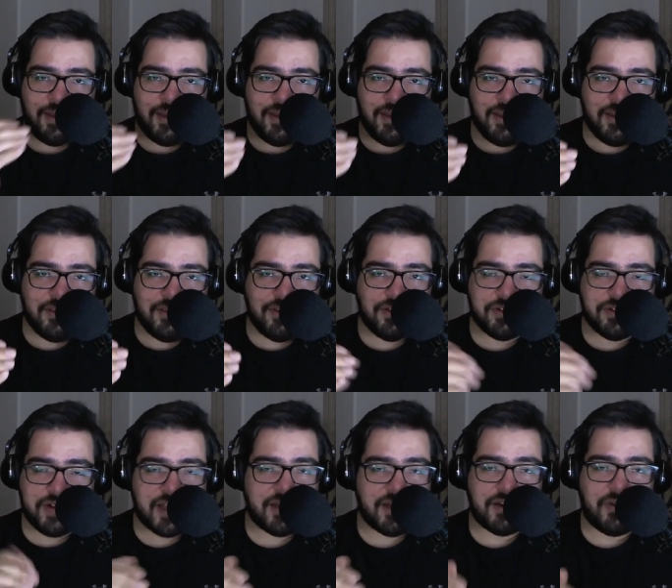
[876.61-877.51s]
you're
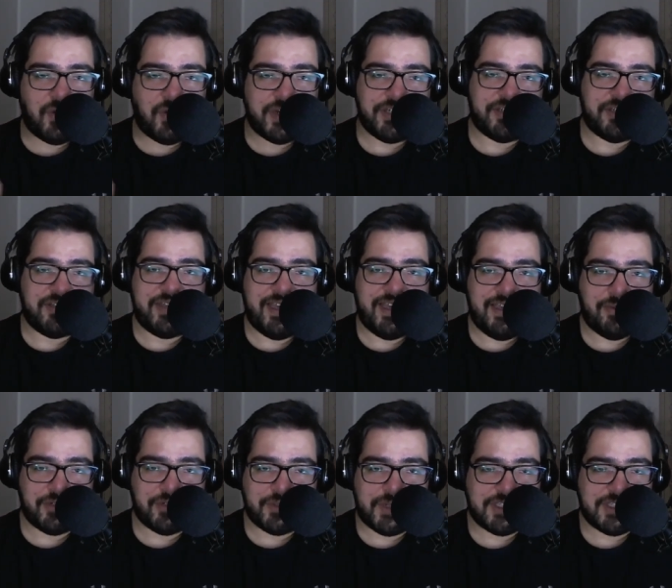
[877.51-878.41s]
not going to question taking
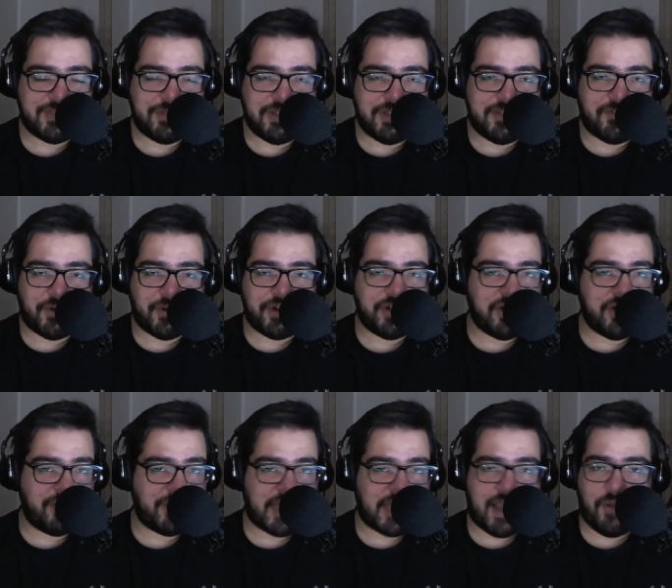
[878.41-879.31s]
responsibility for it. You're going to
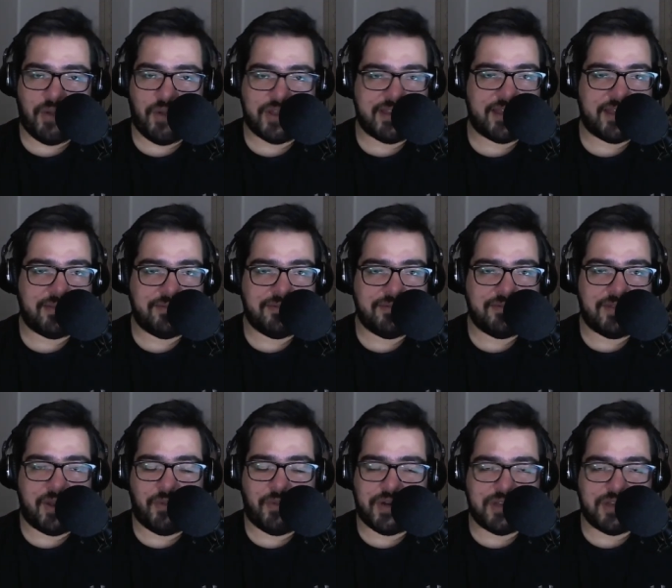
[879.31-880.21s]
be like, I want that. I
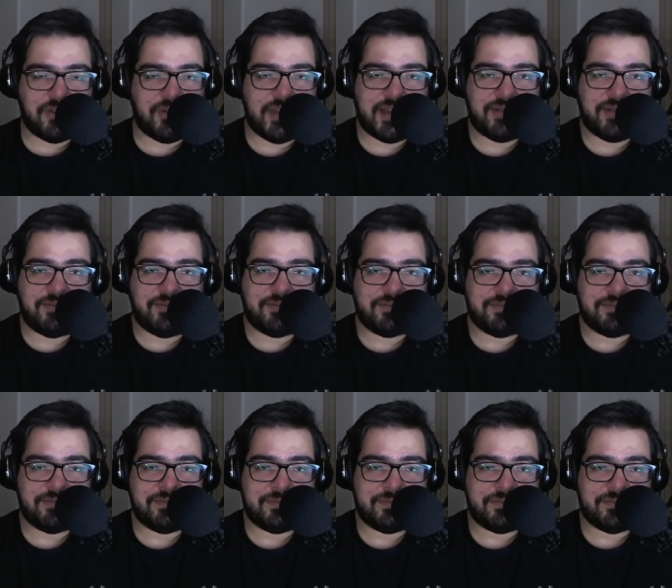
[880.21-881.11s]
want to do that.
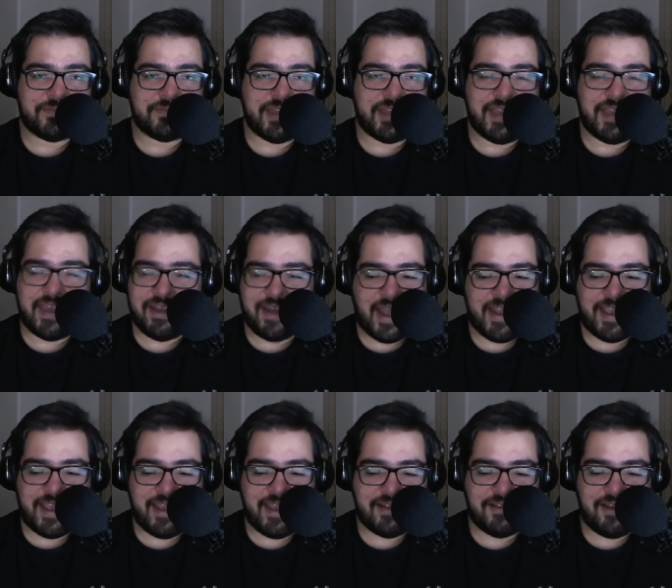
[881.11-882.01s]
I can't, I
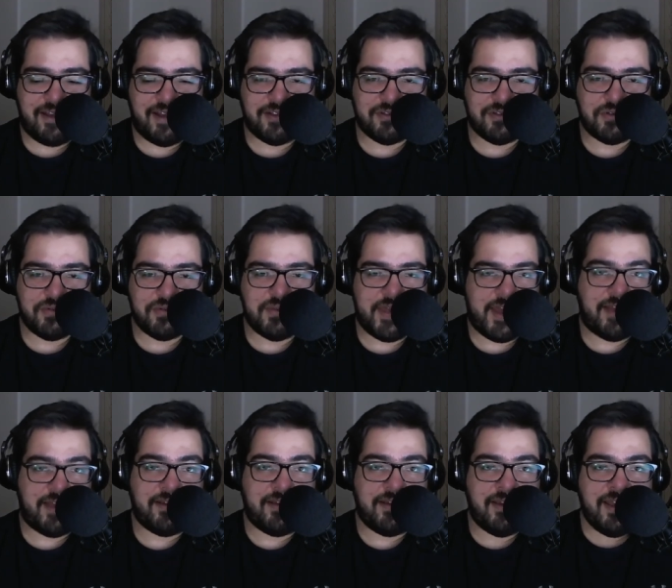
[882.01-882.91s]
can't not do that.
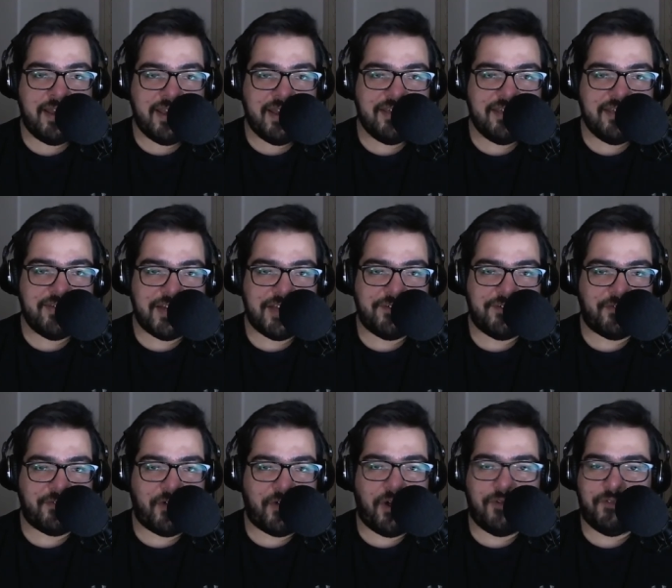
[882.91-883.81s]
Even if it
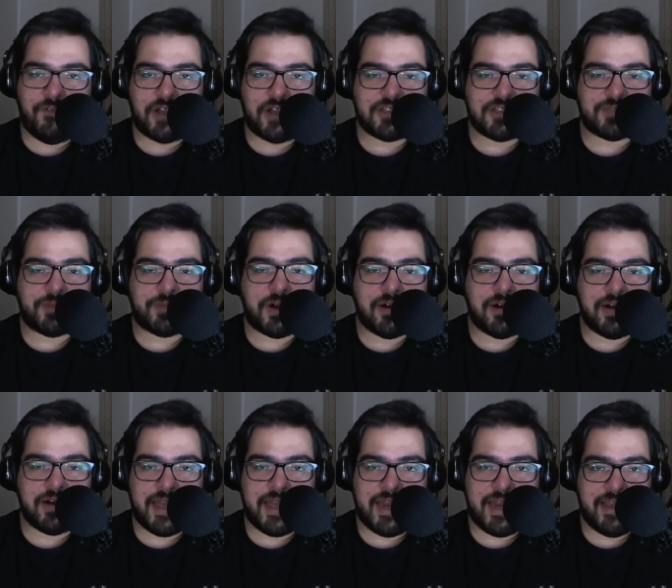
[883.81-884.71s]
all falls apart
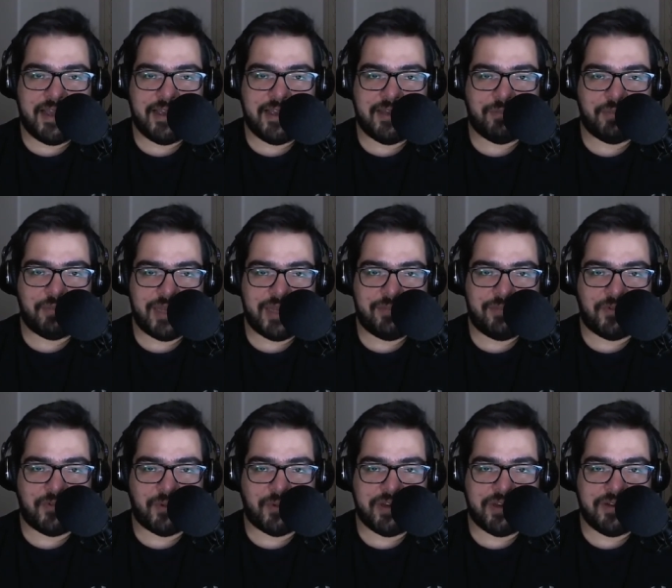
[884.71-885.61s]
and I get blamed
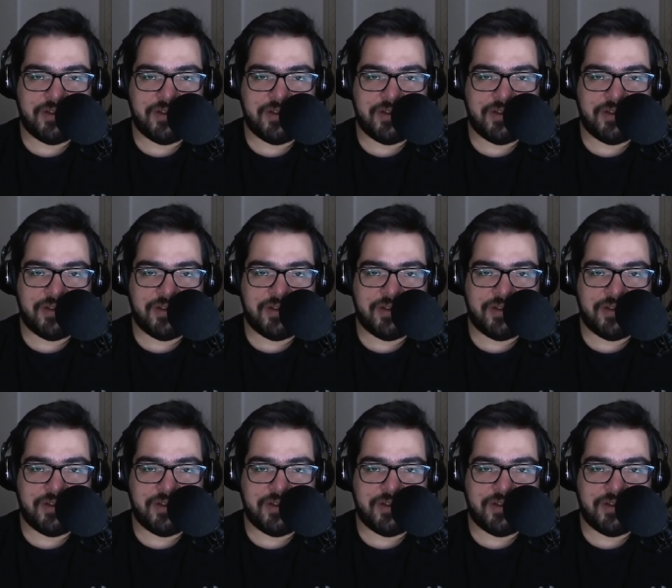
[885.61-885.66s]
for it,